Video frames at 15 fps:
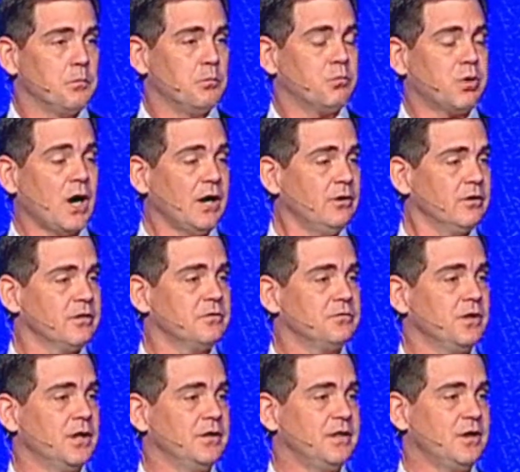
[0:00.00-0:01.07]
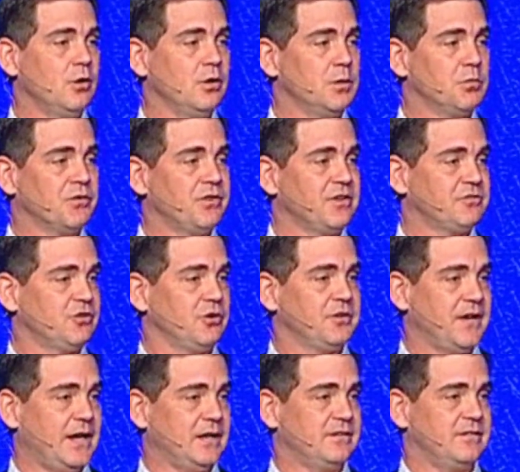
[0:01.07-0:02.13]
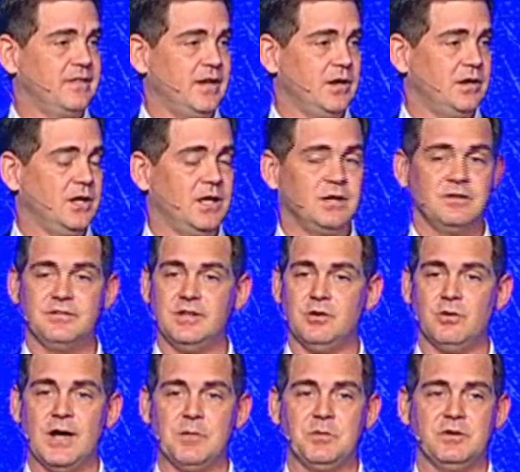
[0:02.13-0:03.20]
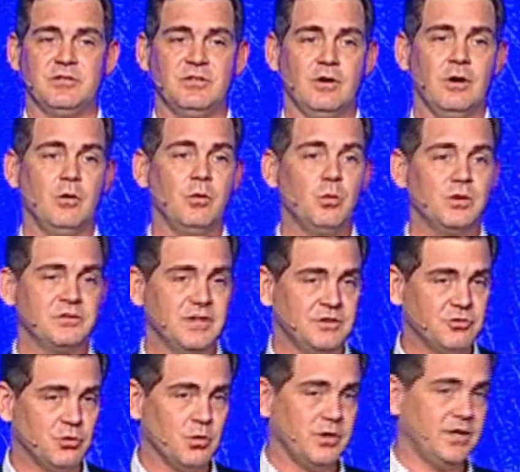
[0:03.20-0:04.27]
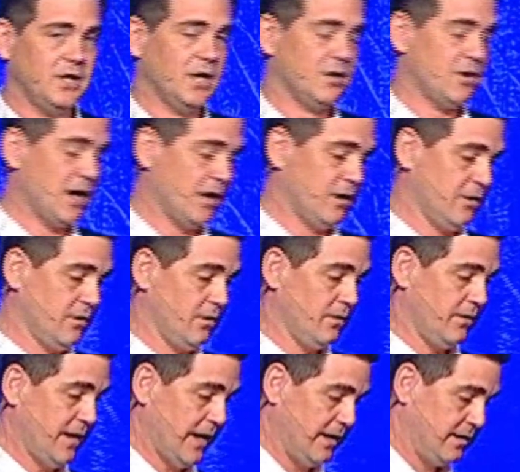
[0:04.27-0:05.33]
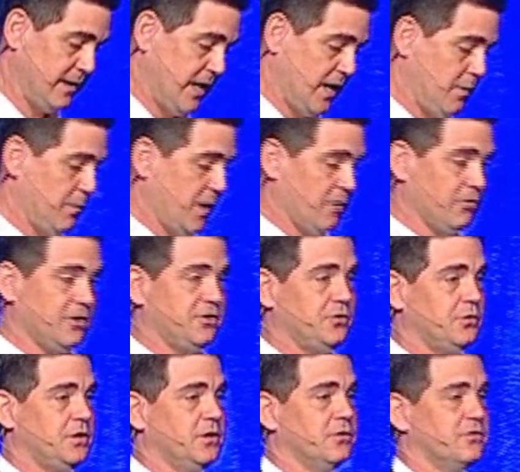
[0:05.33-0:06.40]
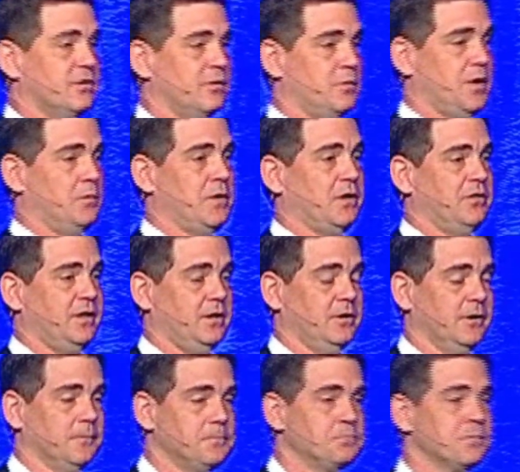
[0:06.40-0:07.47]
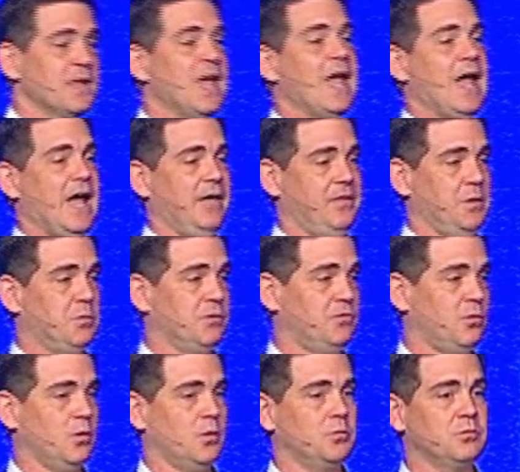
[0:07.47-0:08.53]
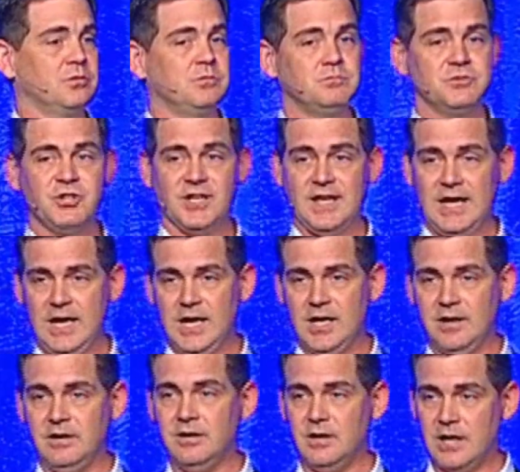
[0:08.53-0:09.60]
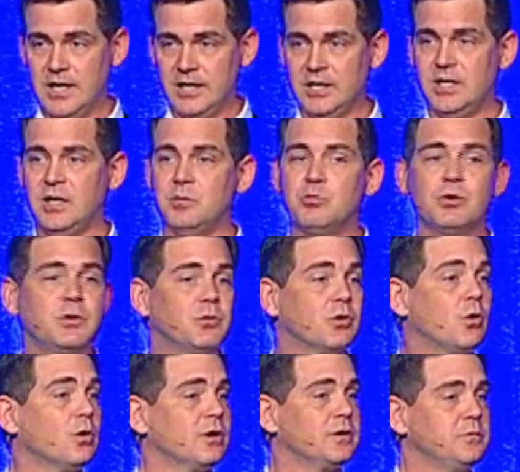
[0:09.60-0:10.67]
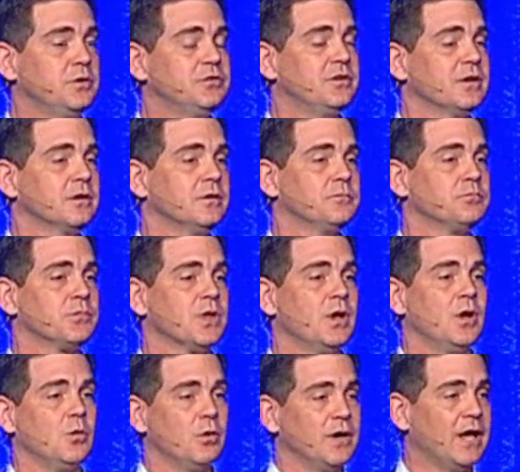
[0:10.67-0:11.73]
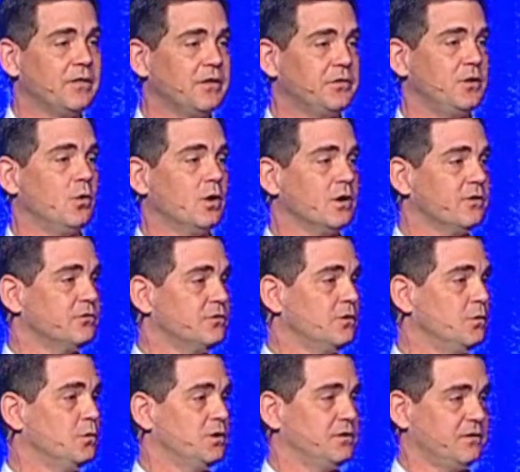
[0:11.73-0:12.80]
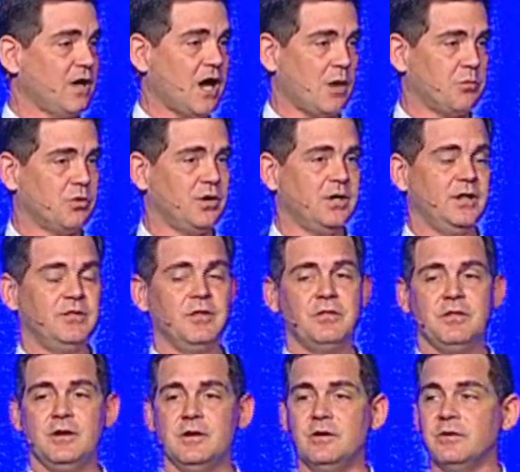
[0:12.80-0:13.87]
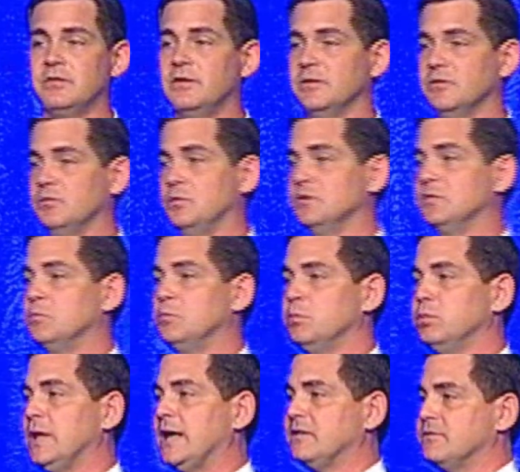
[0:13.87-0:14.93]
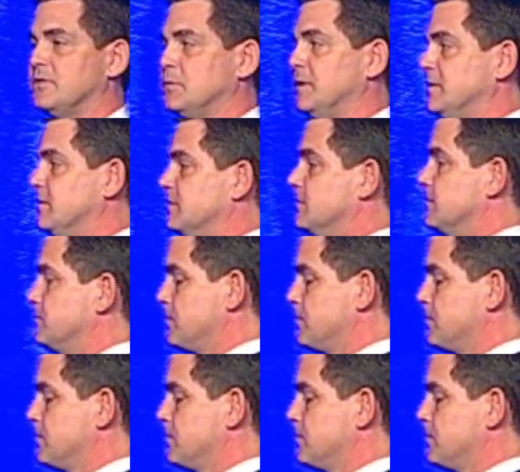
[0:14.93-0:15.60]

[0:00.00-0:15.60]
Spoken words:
Prior to the flood, the only professional dance that Cedar Rapids saw was a touring nutcracker that came every 2 years to the Paramount Theater, and they performed to canned, i.e. pre-recorded music. Well, now that the orchestra was operating the theater, this was blasphemous.